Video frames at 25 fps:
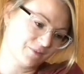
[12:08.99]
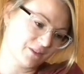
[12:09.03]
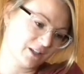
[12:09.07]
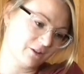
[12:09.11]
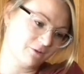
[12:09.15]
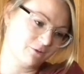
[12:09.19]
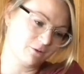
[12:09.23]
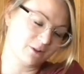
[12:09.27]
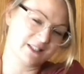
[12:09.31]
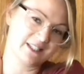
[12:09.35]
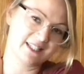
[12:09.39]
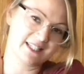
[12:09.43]

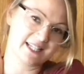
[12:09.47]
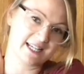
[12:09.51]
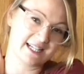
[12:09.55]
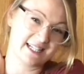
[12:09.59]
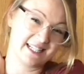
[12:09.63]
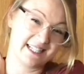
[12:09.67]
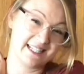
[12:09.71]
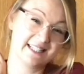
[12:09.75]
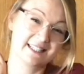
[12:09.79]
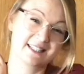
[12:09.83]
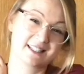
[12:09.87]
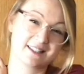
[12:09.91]
If one
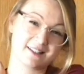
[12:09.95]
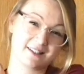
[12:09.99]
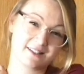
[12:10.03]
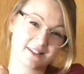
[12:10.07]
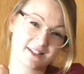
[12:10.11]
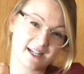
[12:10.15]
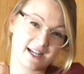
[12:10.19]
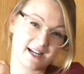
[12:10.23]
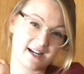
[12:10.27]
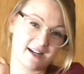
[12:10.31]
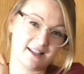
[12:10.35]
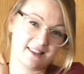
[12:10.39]
side is a lot
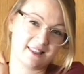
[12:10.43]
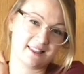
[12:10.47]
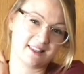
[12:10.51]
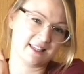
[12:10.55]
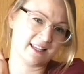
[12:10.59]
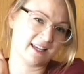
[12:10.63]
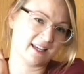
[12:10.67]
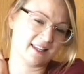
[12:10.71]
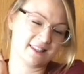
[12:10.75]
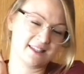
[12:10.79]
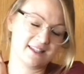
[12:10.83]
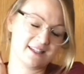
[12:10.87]
tighter than
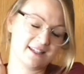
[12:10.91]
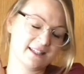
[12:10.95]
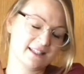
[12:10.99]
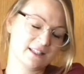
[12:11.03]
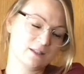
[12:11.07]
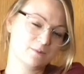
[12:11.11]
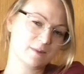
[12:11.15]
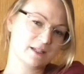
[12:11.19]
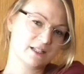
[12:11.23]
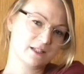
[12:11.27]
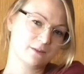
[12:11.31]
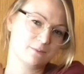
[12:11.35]
the other, you can
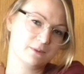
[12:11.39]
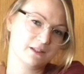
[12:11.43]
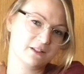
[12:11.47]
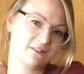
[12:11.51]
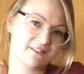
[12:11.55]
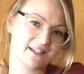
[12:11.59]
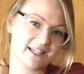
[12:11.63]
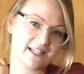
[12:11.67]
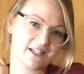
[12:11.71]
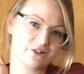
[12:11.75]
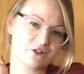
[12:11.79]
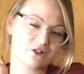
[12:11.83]
spend a bit
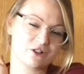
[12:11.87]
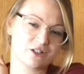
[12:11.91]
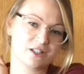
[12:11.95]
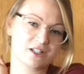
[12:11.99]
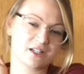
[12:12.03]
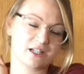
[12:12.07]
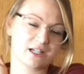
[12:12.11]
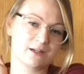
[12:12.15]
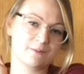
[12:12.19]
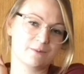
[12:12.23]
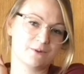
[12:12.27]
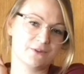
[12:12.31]
of extra
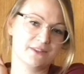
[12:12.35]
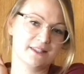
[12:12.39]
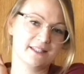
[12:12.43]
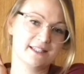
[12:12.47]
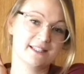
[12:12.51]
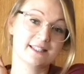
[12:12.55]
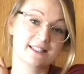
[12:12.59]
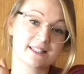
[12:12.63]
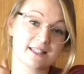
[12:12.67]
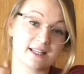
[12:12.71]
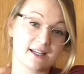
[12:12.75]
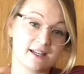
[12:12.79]
time on
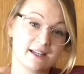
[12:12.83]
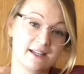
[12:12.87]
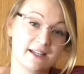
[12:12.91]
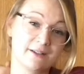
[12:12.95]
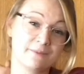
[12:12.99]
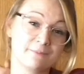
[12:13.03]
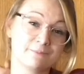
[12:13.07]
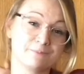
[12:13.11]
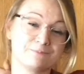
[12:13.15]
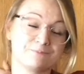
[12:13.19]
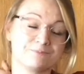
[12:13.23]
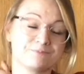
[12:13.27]
this
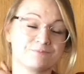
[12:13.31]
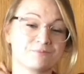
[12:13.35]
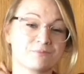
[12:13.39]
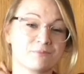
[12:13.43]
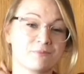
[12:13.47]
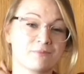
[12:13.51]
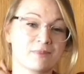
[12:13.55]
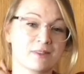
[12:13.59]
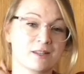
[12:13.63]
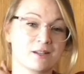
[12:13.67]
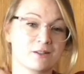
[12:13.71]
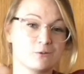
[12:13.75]
side,
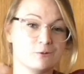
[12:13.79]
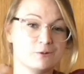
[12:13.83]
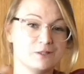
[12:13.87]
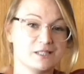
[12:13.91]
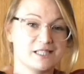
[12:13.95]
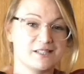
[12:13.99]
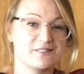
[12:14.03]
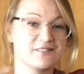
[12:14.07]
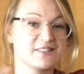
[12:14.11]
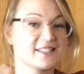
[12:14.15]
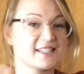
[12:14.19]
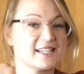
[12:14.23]

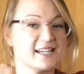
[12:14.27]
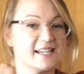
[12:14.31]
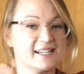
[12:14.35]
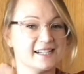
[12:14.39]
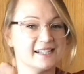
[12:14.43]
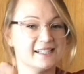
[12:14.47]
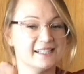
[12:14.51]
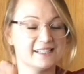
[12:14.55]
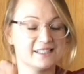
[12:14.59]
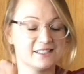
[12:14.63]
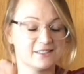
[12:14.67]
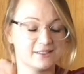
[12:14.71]
whichever side
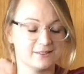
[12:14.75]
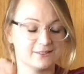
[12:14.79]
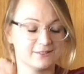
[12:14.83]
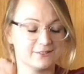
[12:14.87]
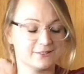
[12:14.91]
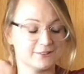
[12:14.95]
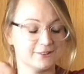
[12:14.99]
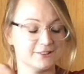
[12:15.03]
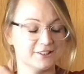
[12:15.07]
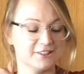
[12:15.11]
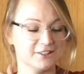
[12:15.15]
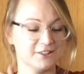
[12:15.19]
it is
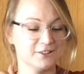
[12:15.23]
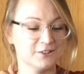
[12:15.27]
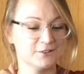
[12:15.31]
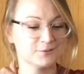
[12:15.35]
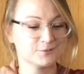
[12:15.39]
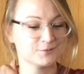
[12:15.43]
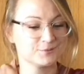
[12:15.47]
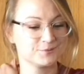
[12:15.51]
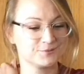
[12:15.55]
for you.